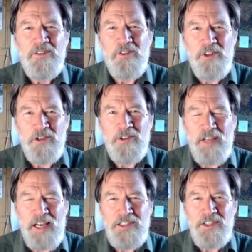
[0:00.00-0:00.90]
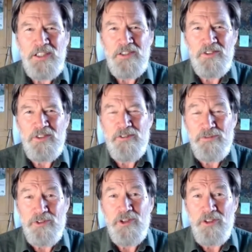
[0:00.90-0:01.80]
so that you're not acting as a
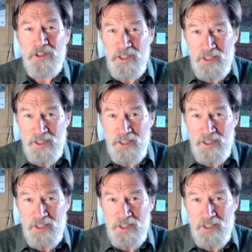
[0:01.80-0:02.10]
further